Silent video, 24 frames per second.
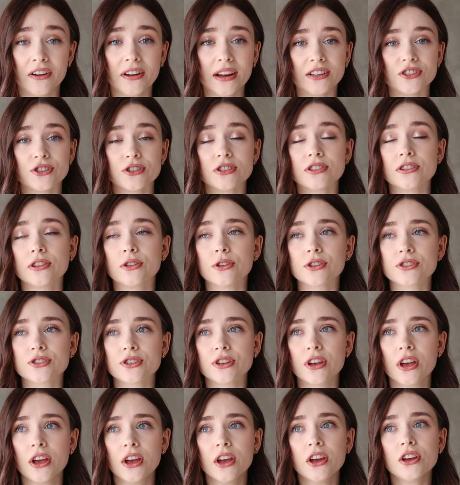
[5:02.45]
It just looks
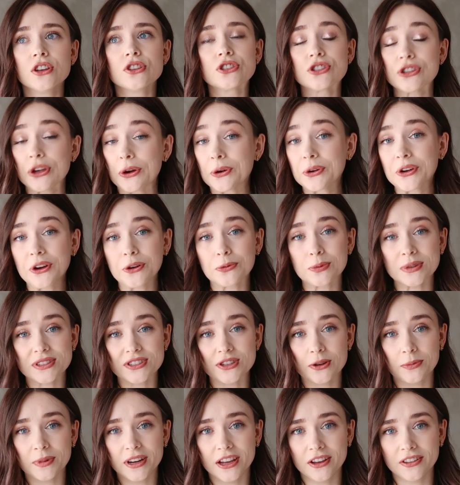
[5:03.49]
so good with so
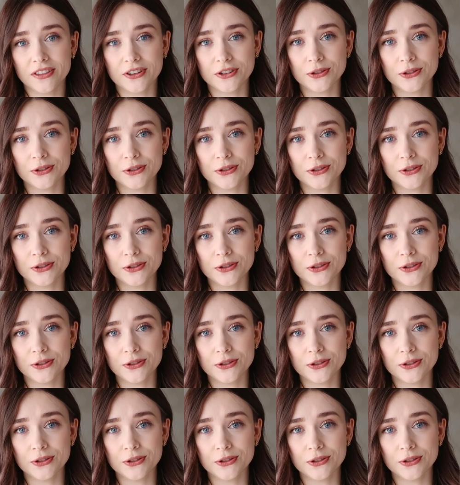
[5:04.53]
many other